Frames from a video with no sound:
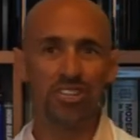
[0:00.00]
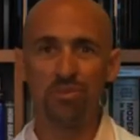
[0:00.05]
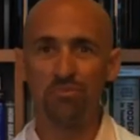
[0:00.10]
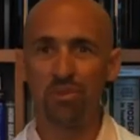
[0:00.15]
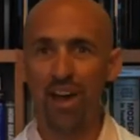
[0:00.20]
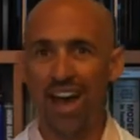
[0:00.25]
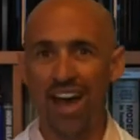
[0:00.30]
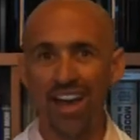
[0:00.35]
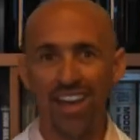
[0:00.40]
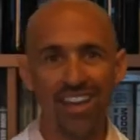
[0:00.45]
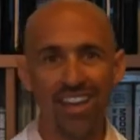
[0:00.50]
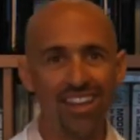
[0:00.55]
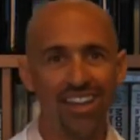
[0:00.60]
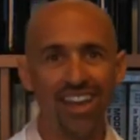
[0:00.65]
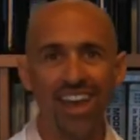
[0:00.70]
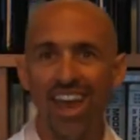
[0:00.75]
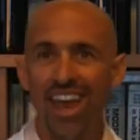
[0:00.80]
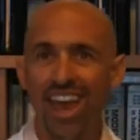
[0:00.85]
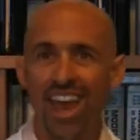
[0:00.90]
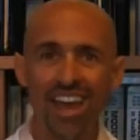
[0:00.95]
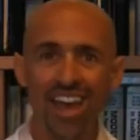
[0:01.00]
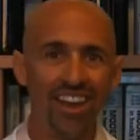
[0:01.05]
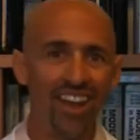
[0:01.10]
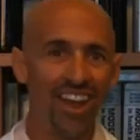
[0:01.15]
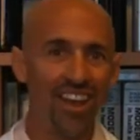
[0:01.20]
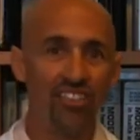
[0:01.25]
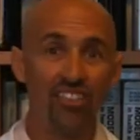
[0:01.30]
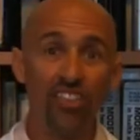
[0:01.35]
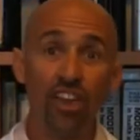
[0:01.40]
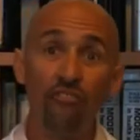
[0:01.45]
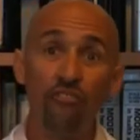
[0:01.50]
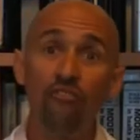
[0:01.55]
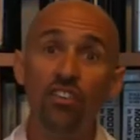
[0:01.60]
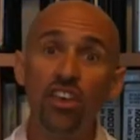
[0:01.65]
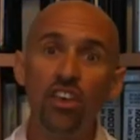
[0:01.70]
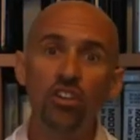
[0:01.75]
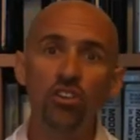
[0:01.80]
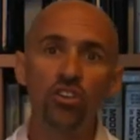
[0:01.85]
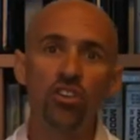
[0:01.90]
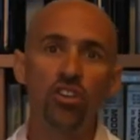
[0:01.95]
is back and that they
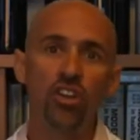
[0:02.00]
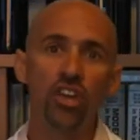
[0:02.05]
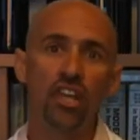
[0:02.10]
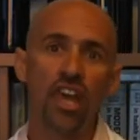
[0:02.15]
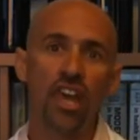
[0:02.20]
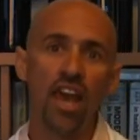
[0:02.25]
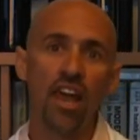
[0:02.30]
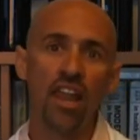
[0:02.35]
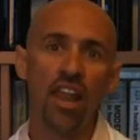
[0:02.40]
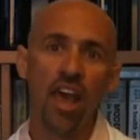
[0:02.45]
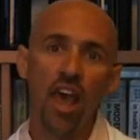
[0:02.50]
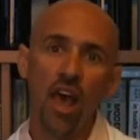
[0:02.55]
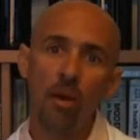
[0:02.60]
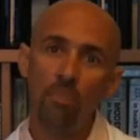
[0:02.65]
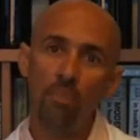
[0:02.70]
feel good again.